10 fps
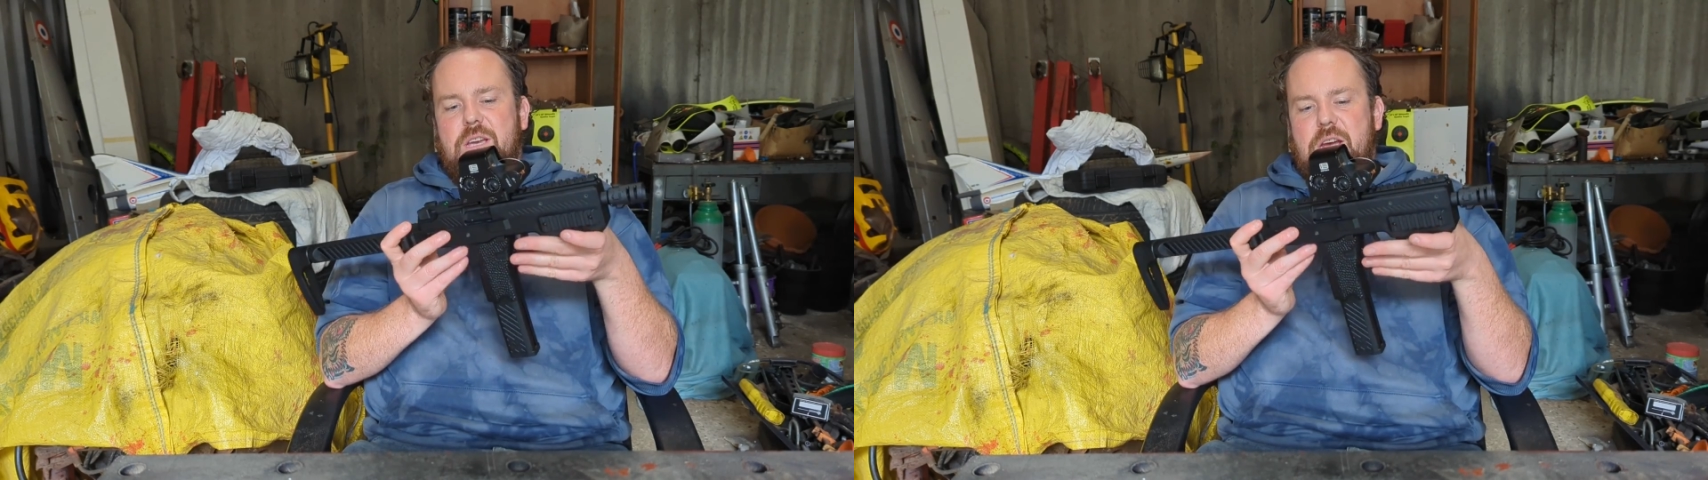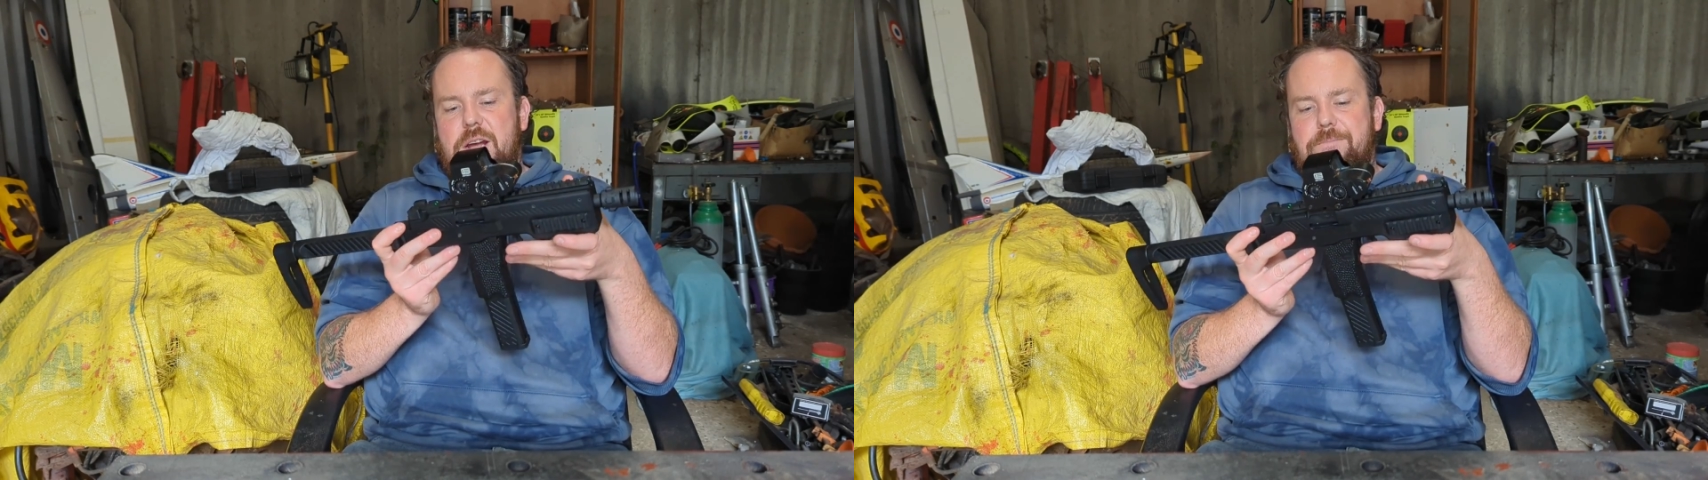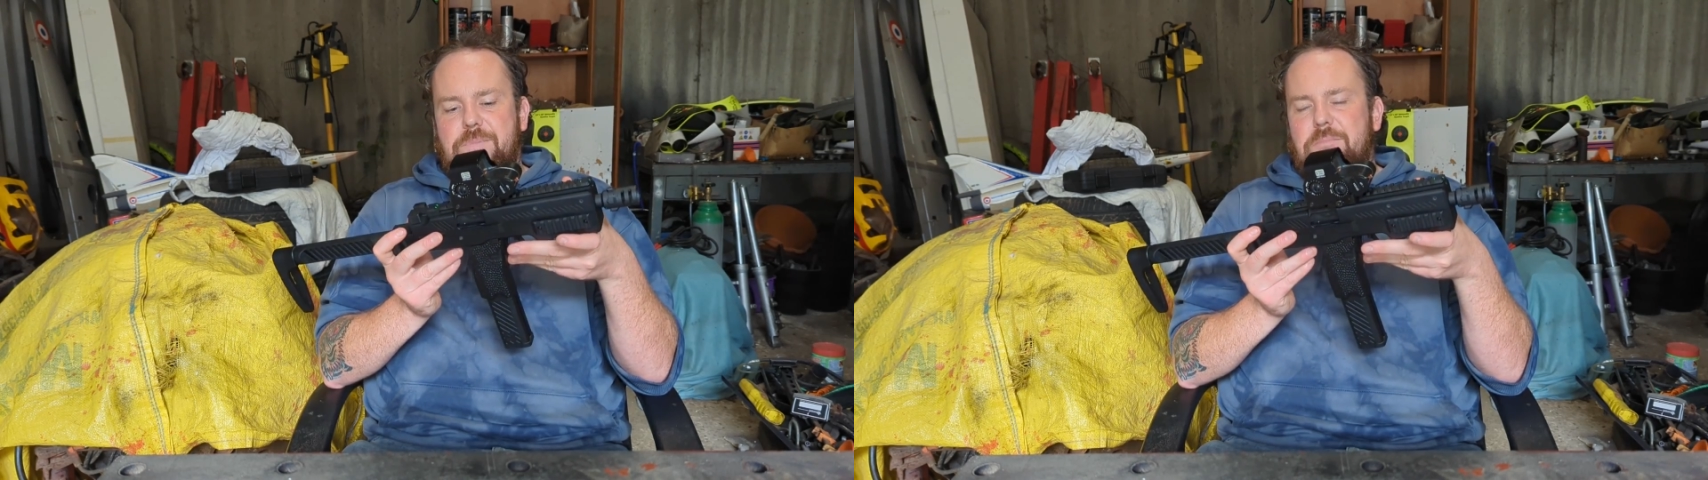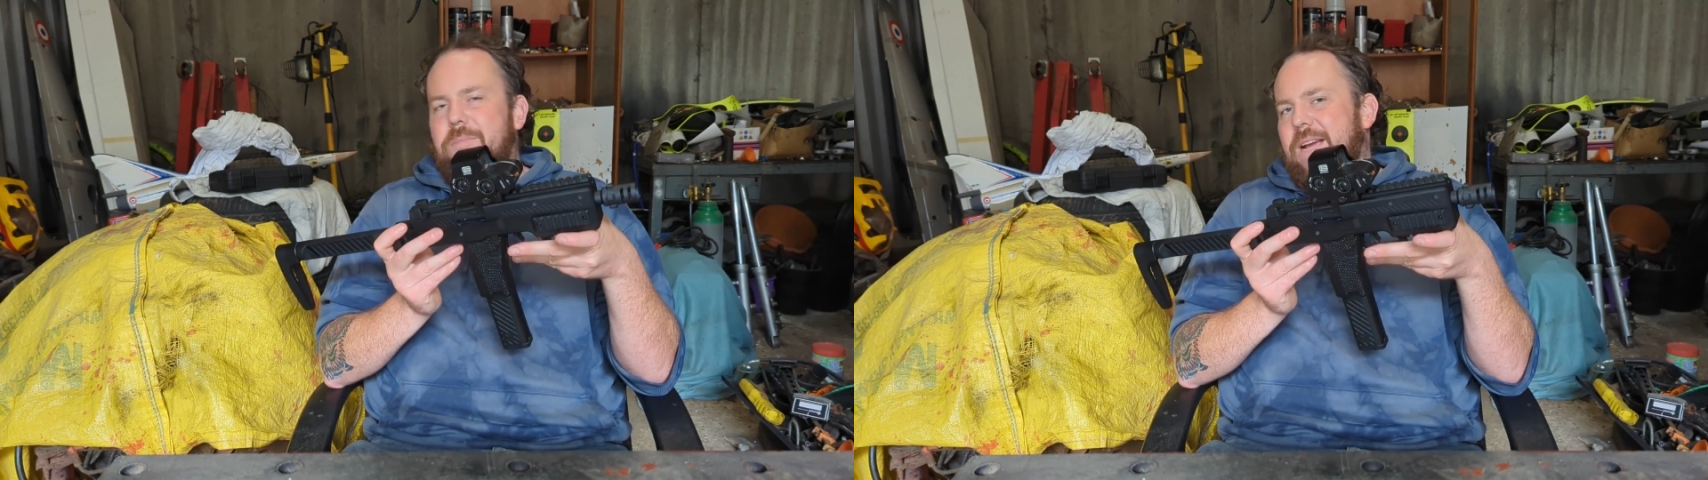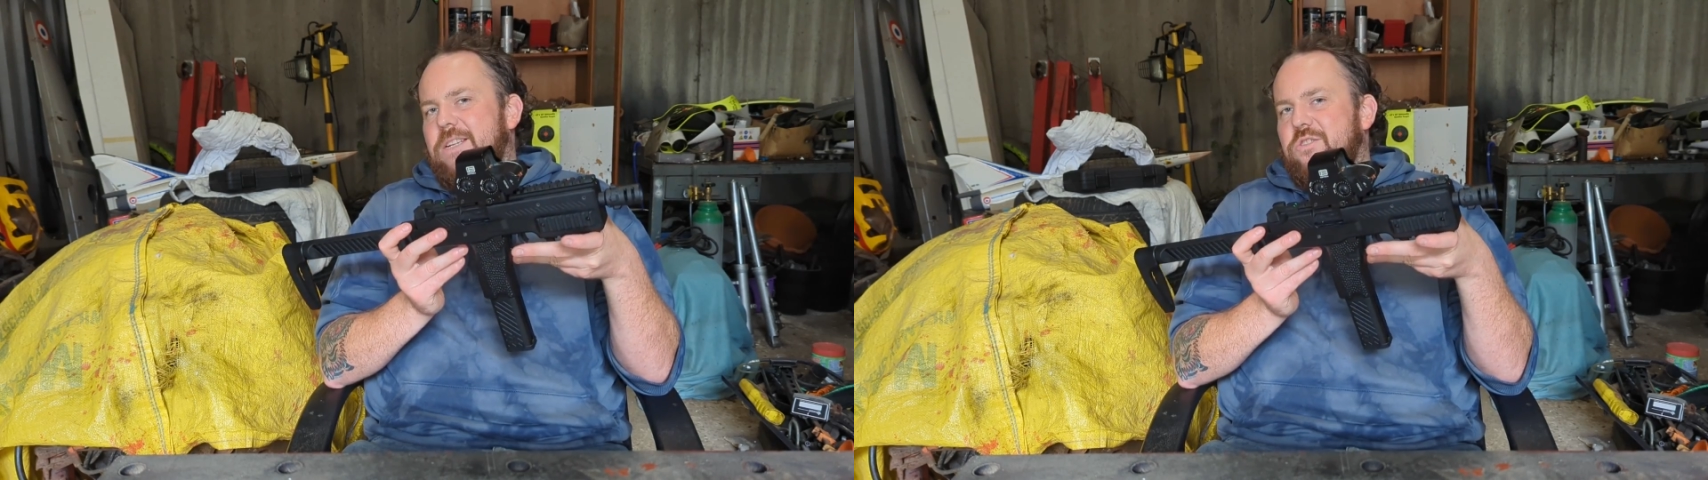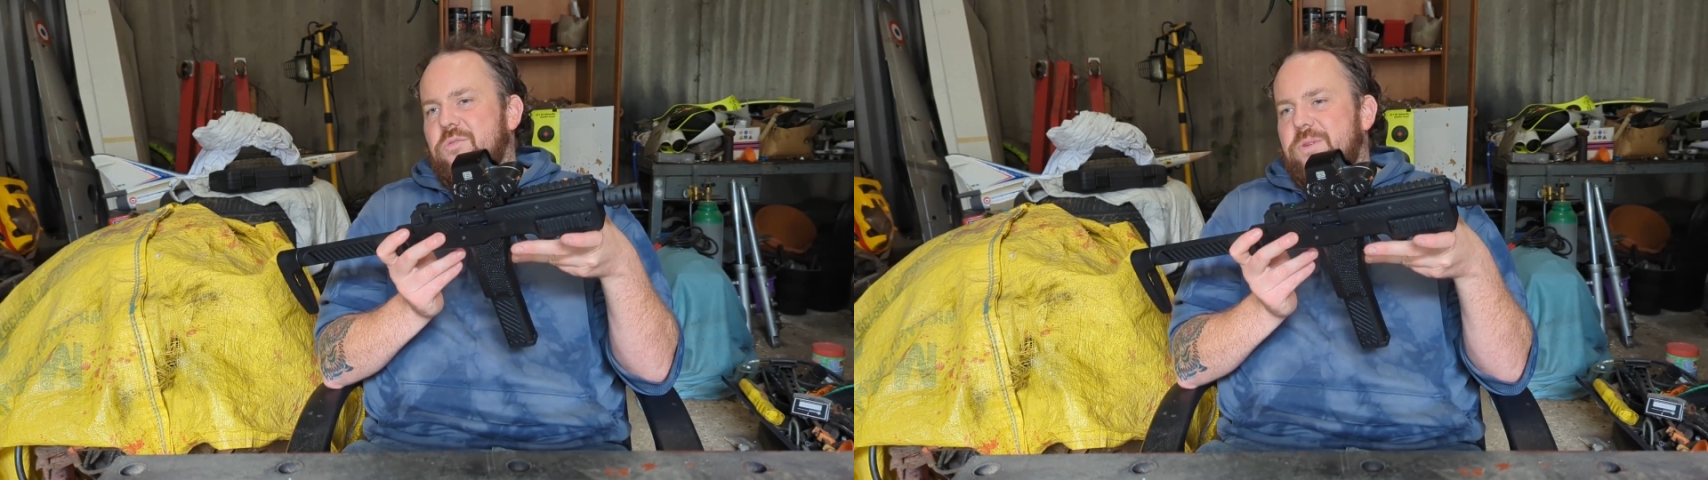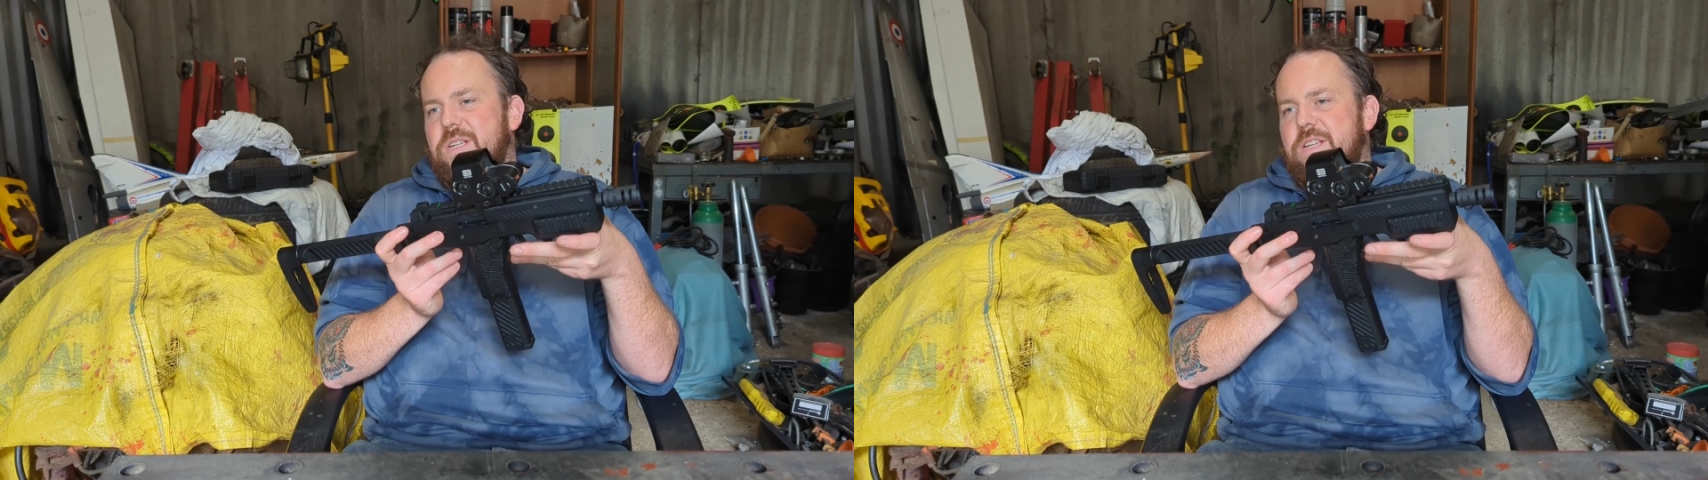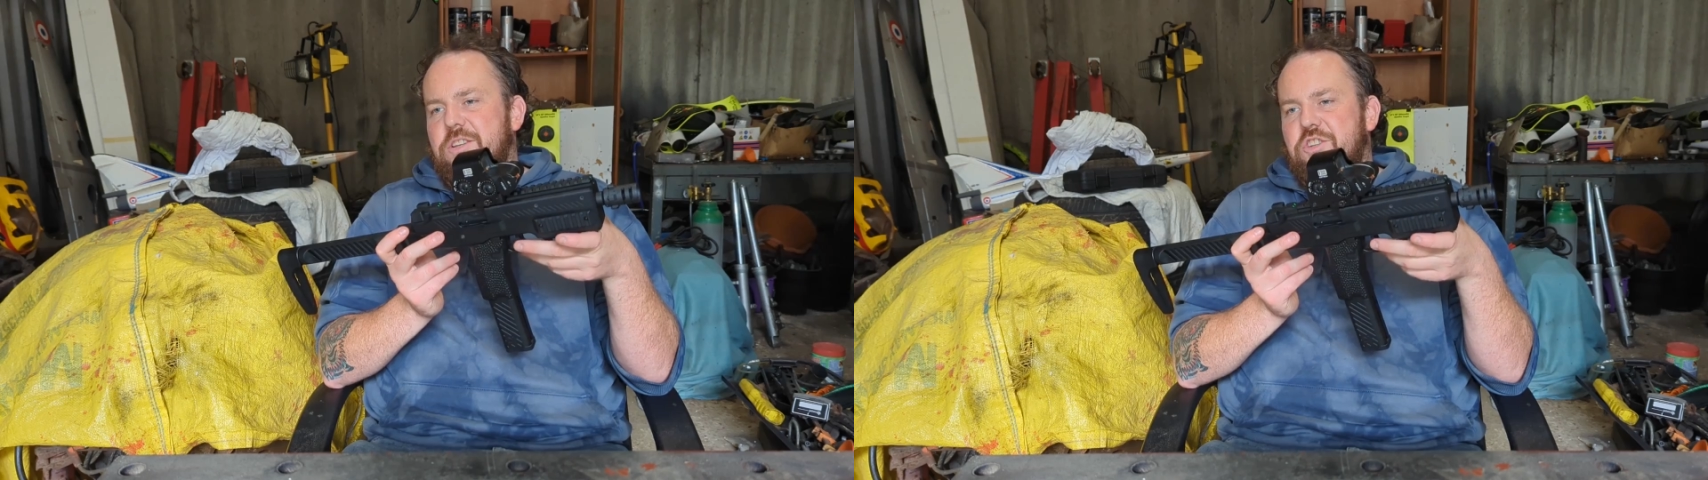The mag has not
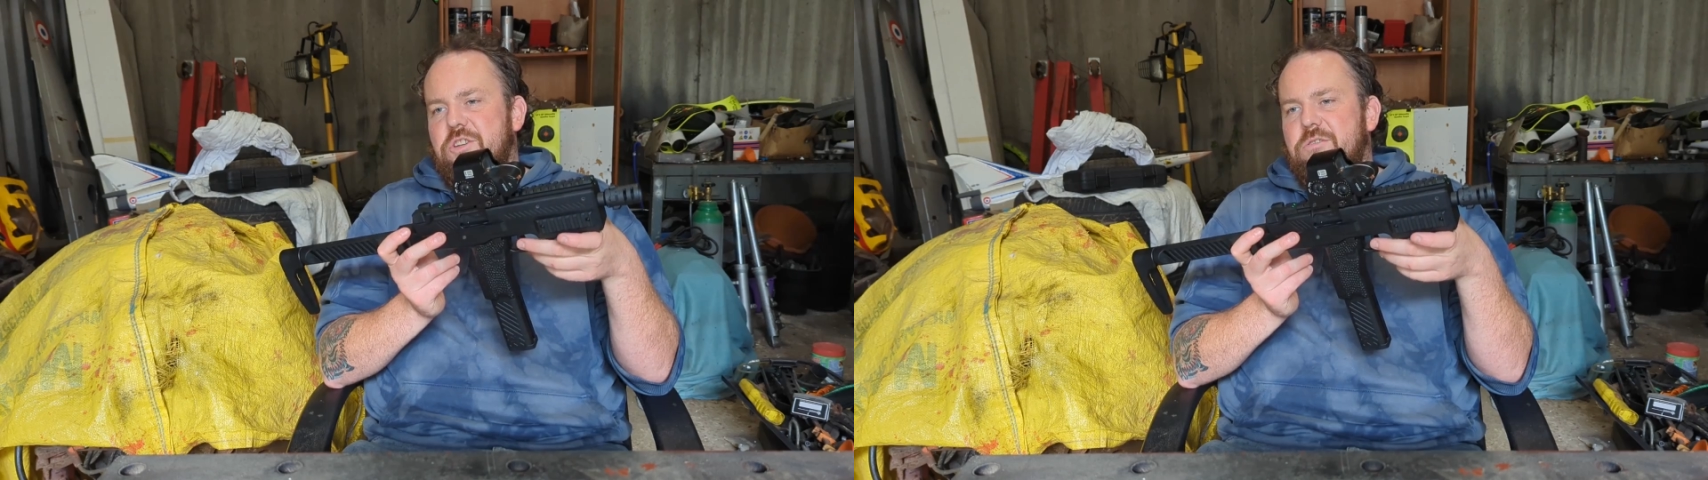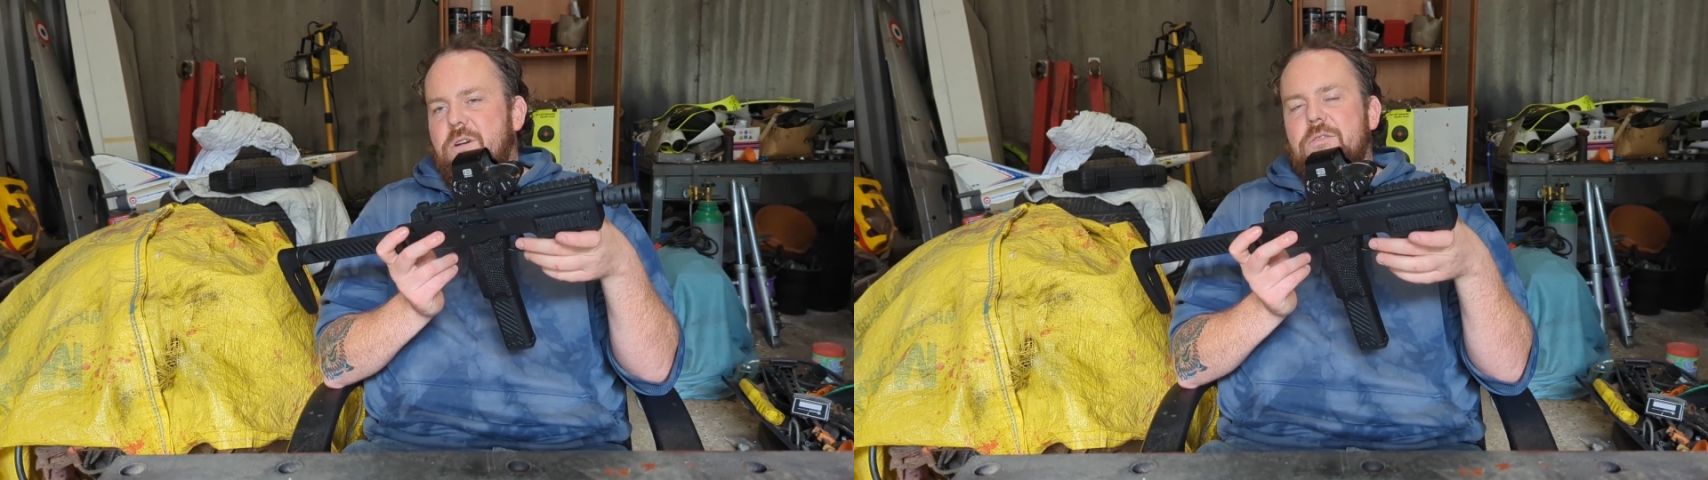been an issue.